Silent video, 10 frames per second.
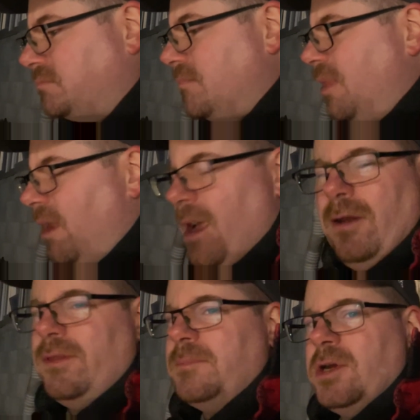What? I
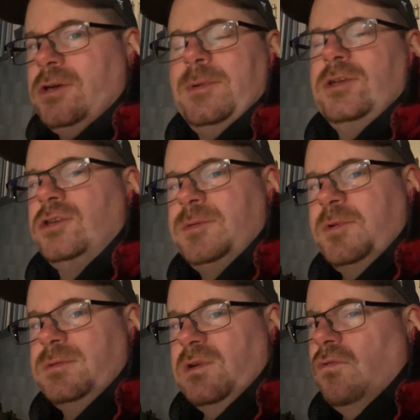don't think marshmallows are
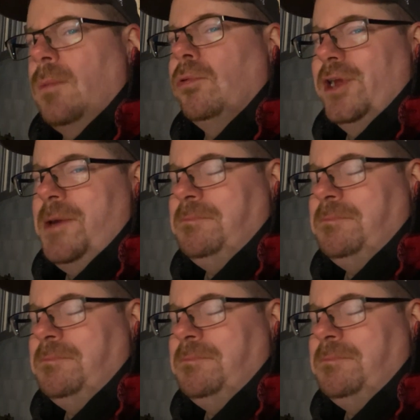supposed to be rubbery.